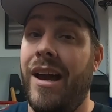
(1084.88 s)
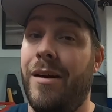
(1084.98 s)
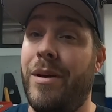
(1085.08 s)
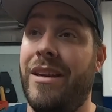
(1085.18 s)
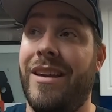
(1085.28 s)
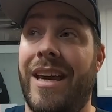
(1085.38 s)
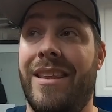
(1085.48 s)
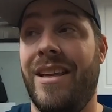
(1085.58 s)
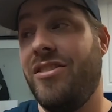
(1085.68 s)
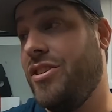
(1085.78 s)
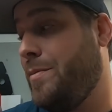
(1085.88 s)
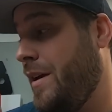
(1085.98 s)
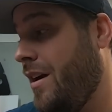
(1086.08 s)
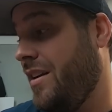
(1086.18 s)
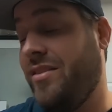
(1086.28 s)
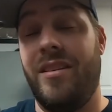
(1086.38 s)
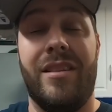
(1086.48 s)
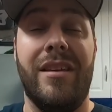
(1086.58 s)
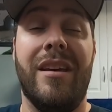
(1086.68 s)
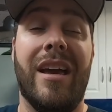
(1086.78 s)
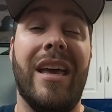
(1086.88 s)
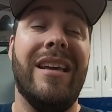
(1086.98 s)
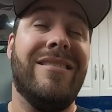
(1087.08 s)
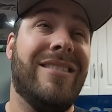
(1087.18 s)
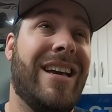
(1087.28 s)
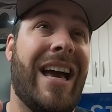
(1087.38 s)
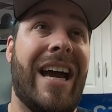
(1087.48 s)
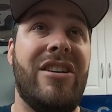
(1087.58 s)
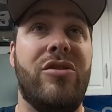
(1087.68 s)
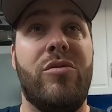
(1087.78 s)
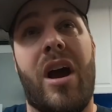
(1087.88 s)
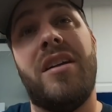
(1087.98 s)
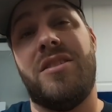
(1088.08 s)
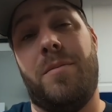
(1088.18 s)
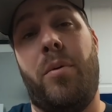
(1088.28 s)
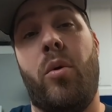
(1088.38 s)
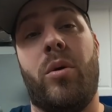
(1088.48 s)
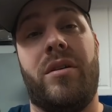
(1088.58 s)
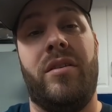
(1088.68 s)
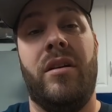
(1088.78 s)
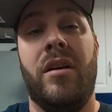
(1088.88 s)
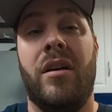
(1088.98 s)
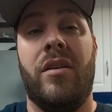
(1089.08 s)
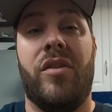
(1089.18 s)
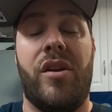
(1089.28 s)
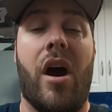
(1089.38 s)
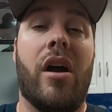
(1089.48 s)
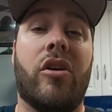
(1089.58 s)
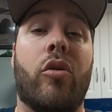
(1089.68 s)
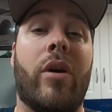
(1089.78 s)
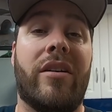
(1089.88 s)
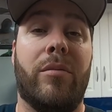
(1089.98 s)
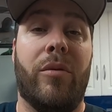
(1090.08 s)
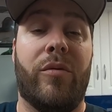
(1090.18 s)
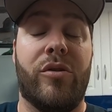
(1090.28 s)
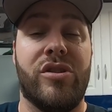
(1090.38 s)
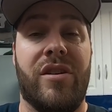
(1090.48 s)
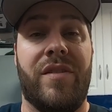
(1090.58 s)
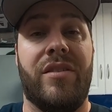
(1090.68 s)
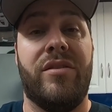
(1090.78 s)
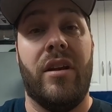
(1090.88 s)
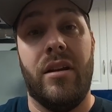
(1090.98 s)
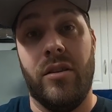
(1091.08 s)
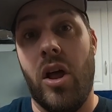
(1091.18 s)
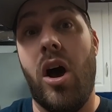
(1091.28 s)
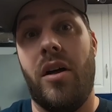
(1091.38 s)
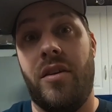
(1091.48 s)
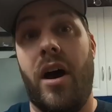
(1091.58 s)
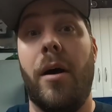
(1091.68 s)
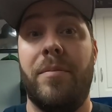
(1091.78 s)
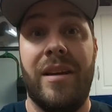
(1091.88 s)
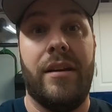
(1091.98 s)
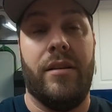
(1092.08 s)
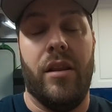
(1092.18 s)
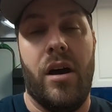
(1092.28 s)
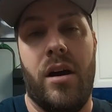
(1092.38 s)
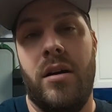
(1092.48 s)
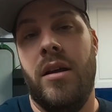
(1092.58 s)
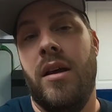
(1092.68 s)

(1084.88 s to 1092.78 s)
I mean, and let's just be honest, the, I do not support the non-correctable version of this law, the updated law.